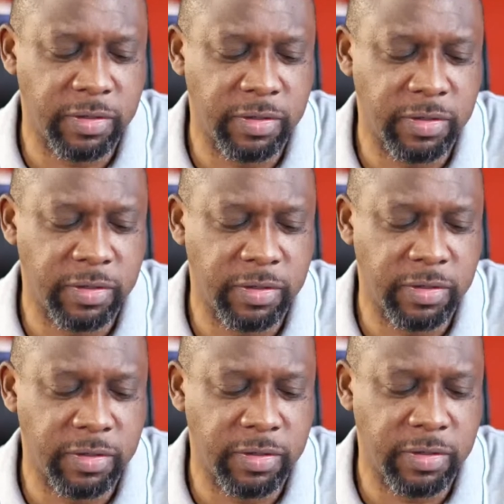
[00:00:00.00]
so be
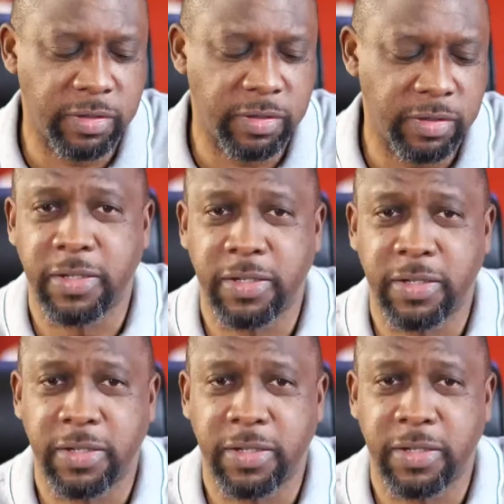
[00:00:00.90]
it. It's a
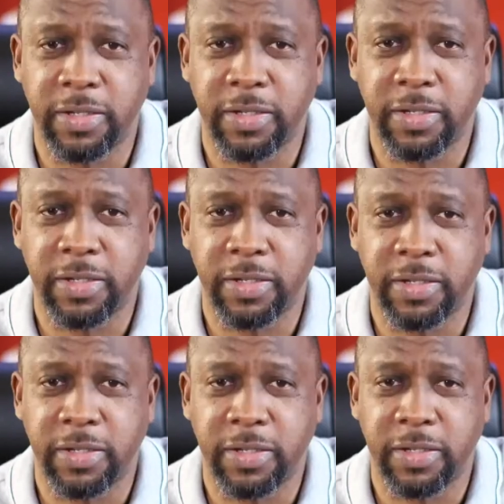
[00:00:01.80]
car. As far as
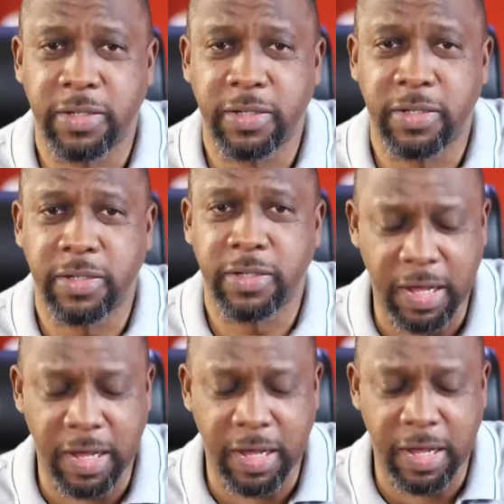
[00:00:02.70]
God is concerned, it's a
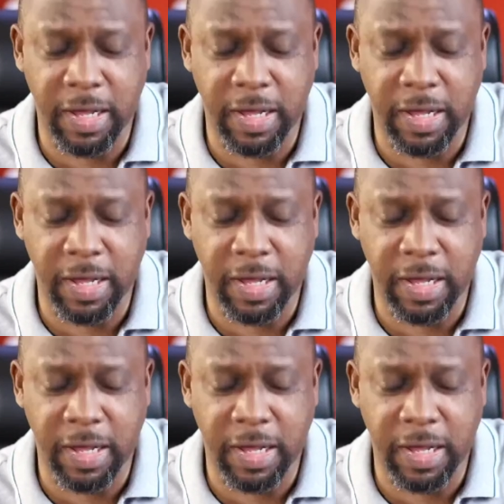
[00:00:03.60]
car.